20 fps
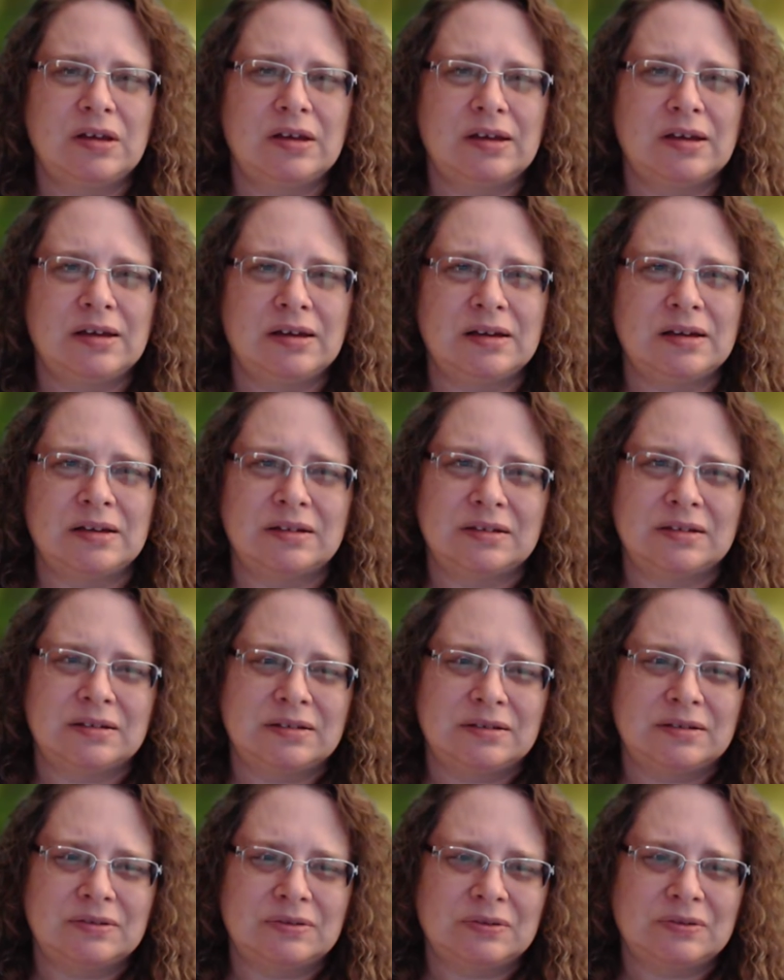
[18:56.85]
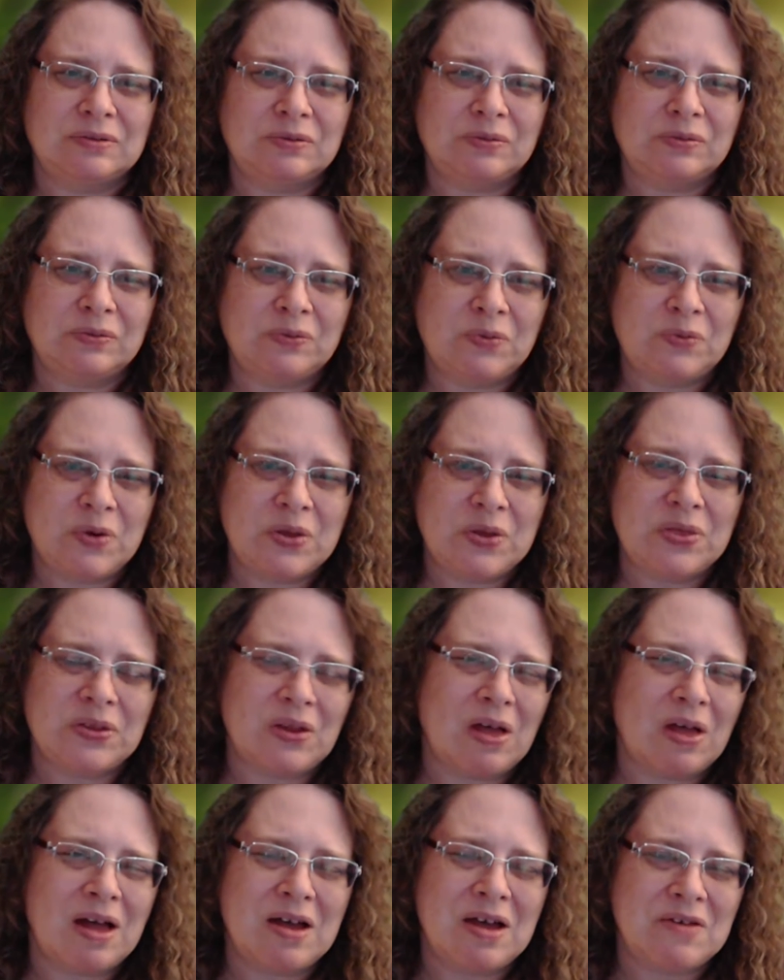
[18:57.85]
with
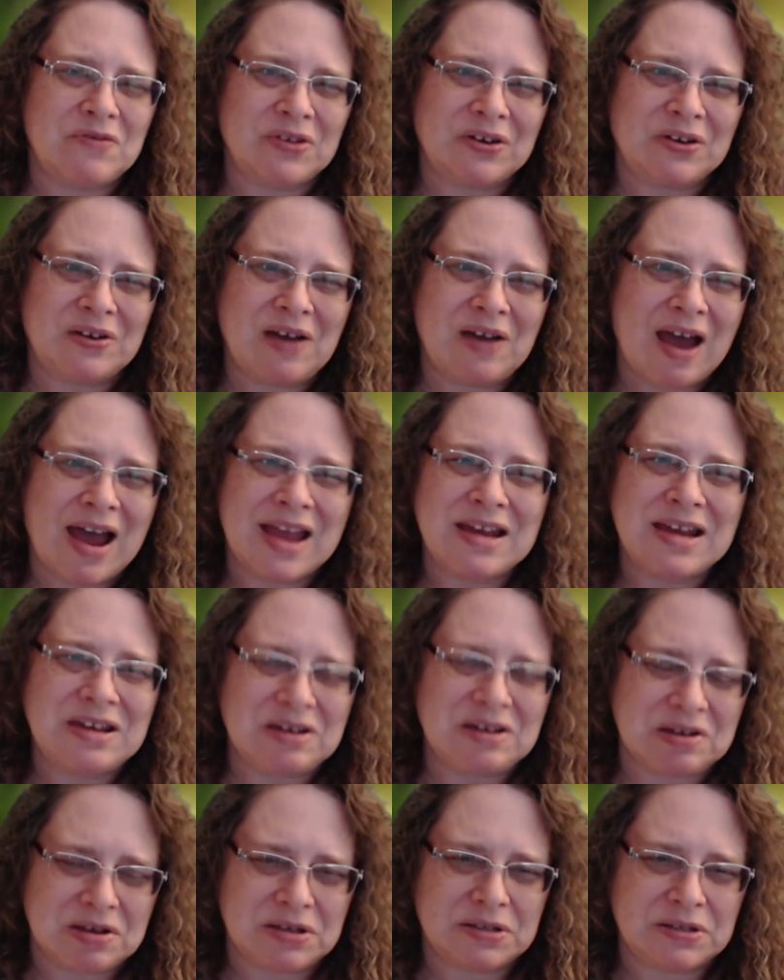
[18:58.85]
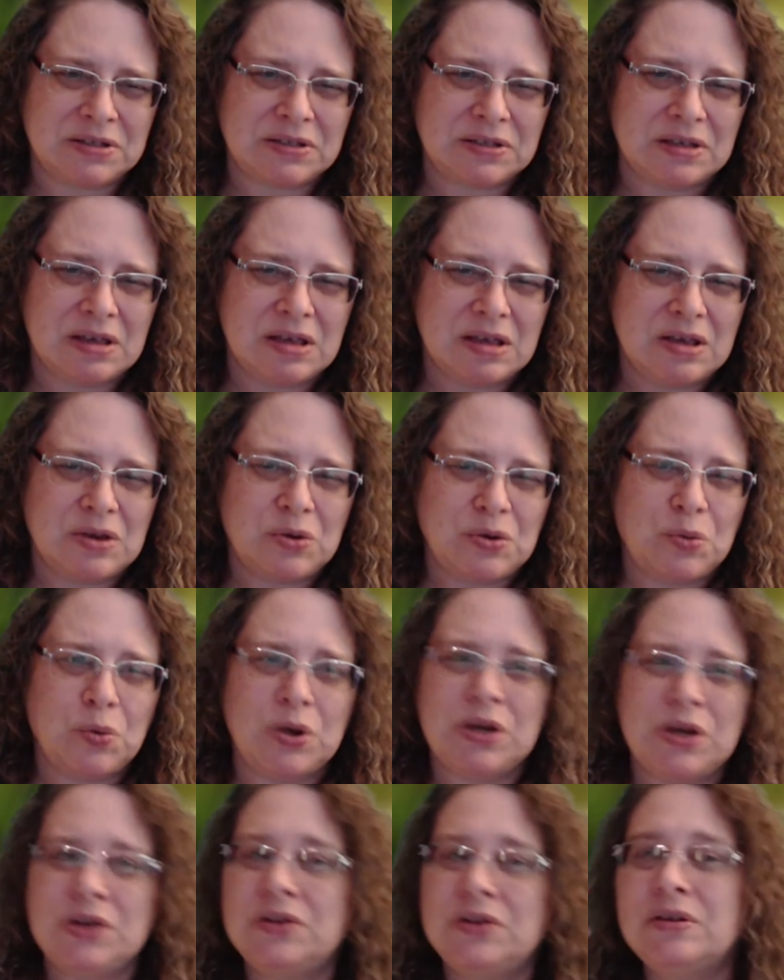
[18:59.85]
love and kindness
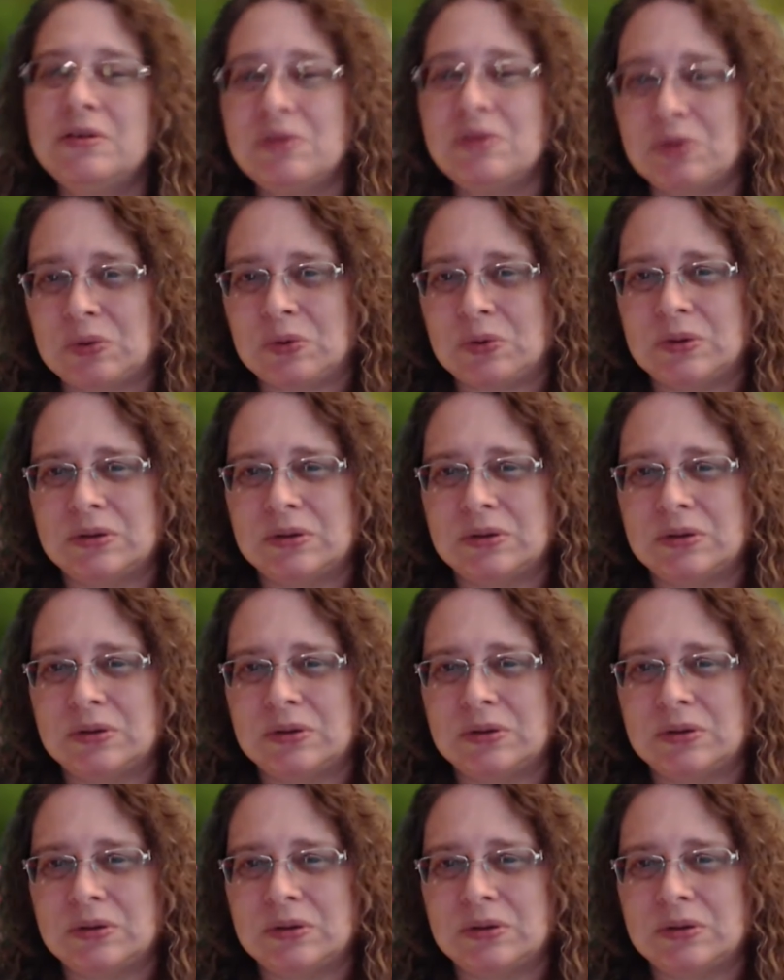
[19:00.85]
when you do.